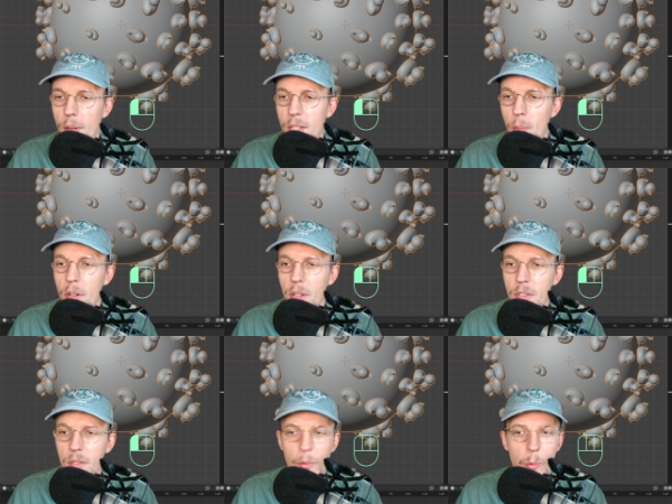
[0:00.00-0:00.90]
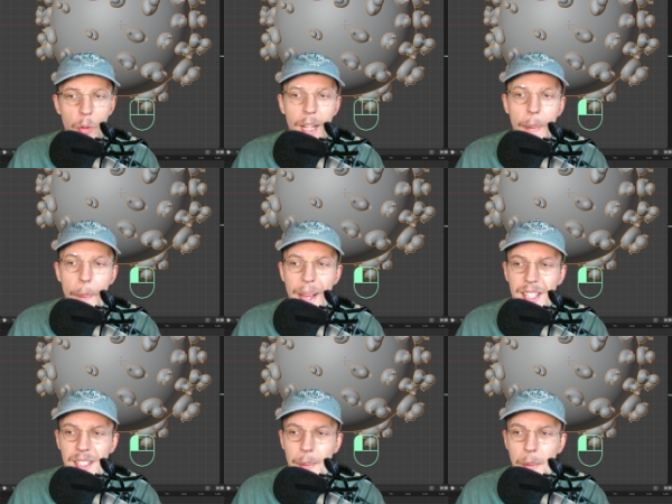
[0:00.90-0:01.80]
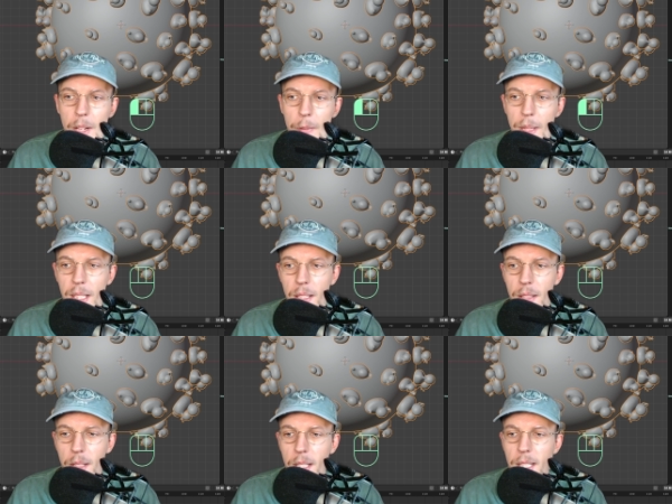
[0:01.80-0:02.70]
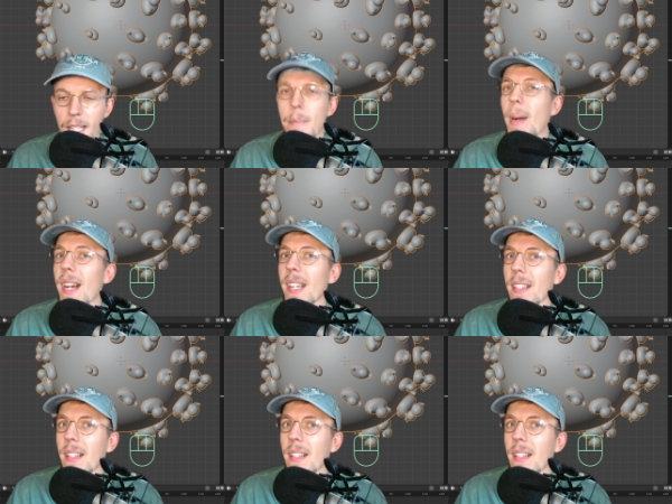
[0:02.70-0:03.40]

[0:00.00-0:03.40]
It works working best, in my opinion, in my